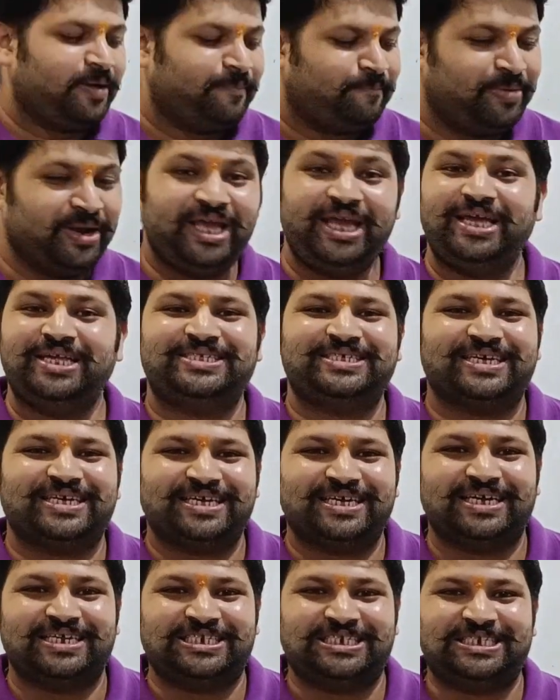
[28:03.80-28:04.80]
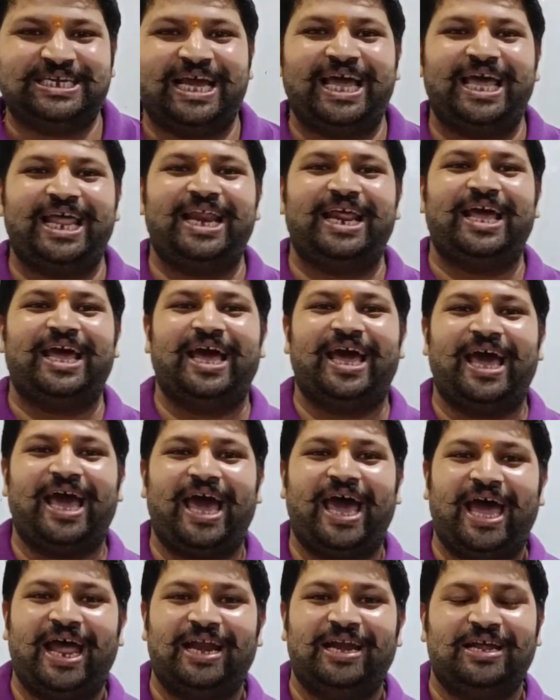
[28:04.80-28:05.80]
Please share
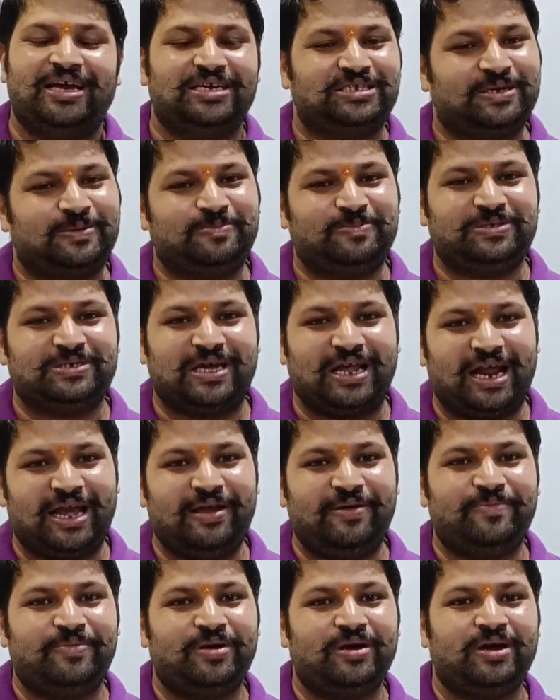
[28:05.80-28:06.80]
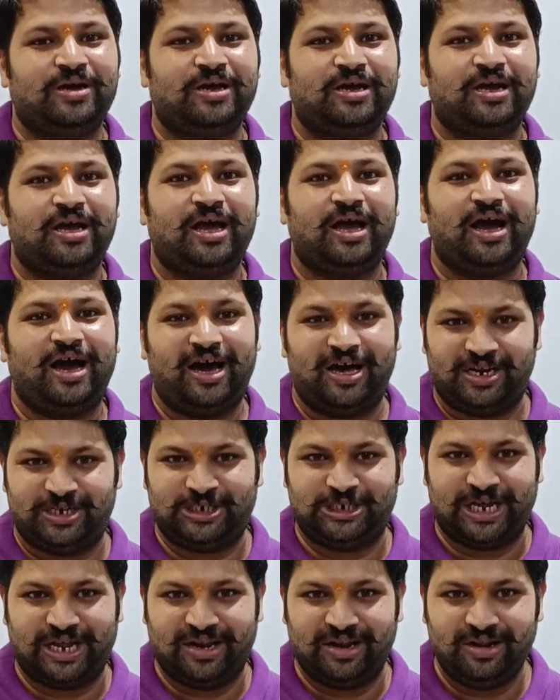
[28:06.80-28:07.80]
and subscribe our
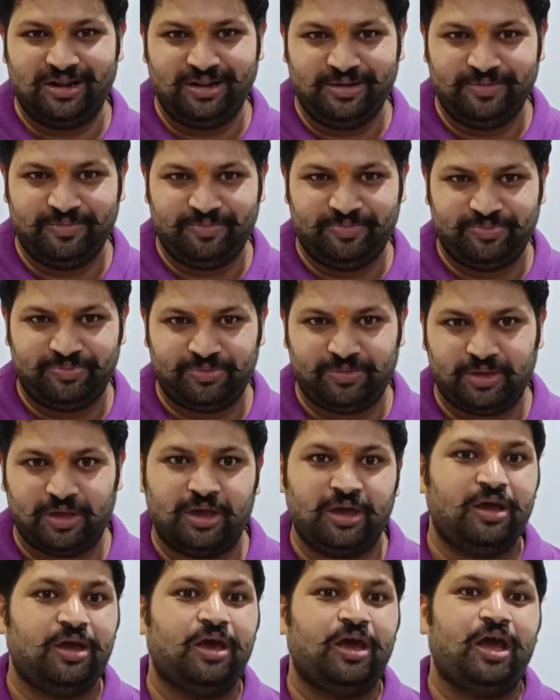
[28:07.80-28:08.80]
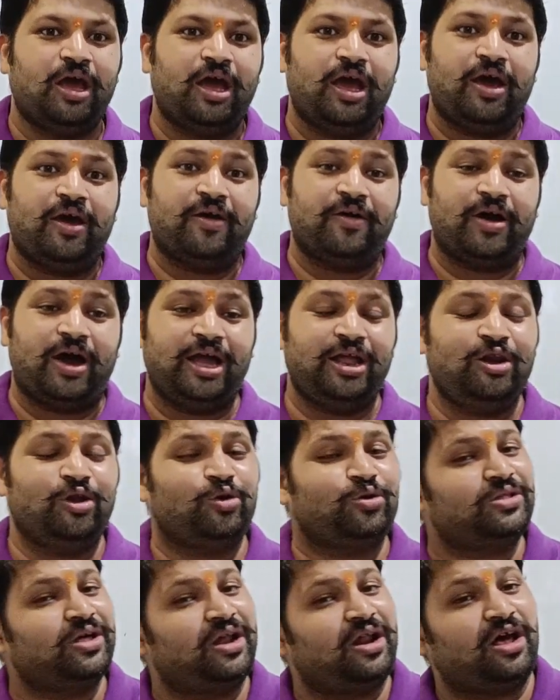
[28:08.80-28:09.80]
channel. I know
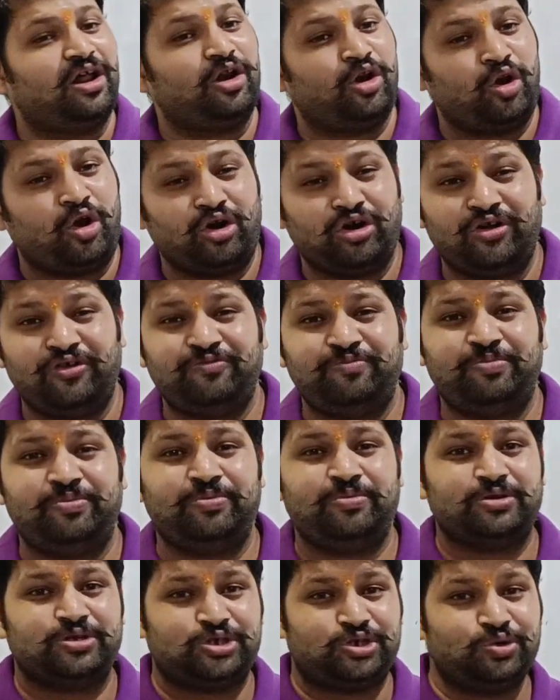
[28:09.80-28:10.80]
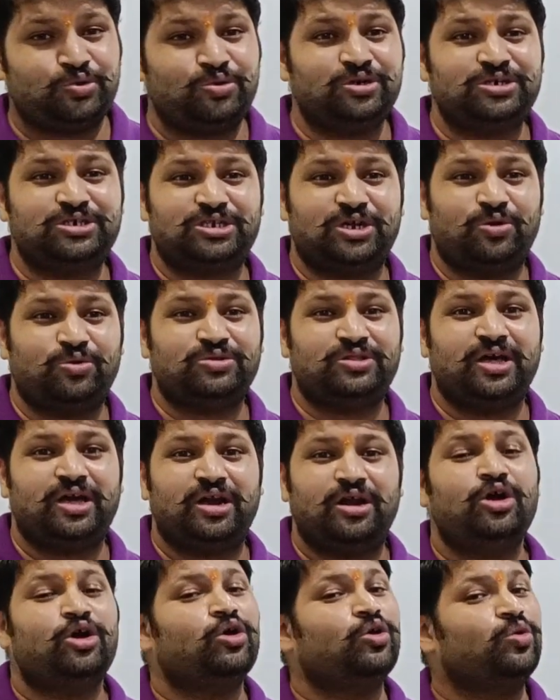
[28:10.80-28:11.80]
there are a lot of students out there
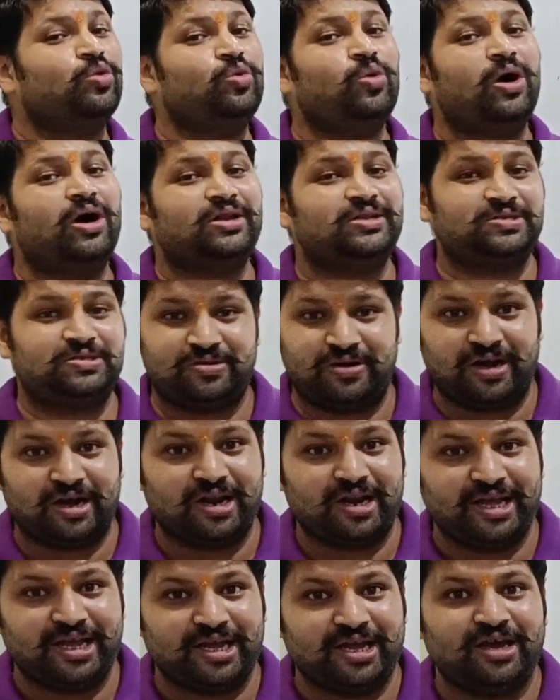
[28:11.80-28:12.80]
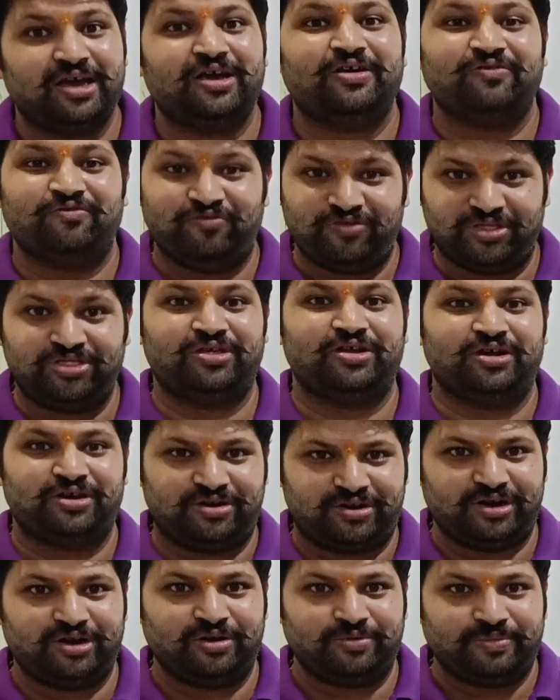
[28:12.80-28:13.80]
who are struggling with
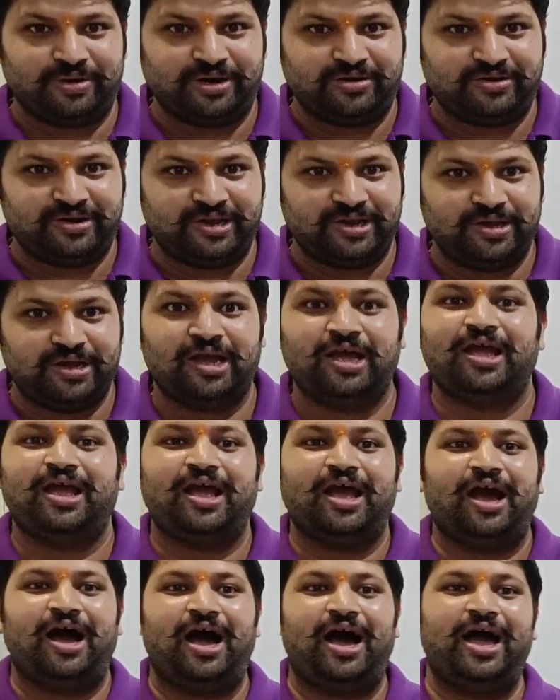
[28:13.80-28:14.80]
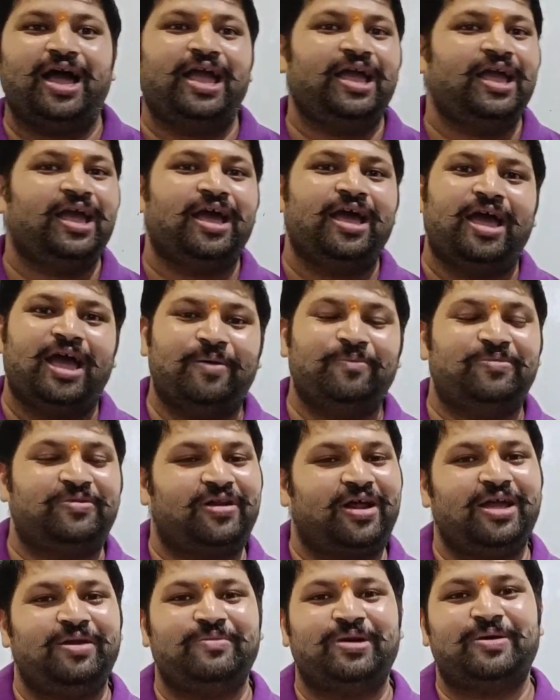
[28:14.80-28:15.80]
trigonometry. I am
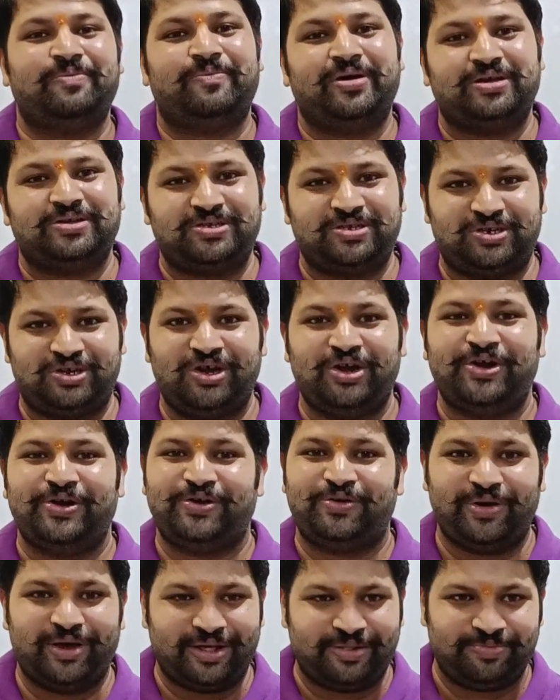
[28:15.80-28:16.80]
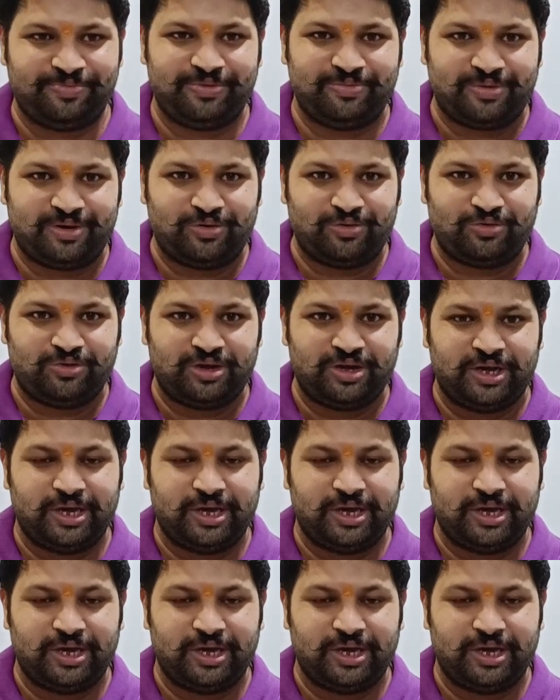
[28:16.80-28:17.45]
trying my best to help them out.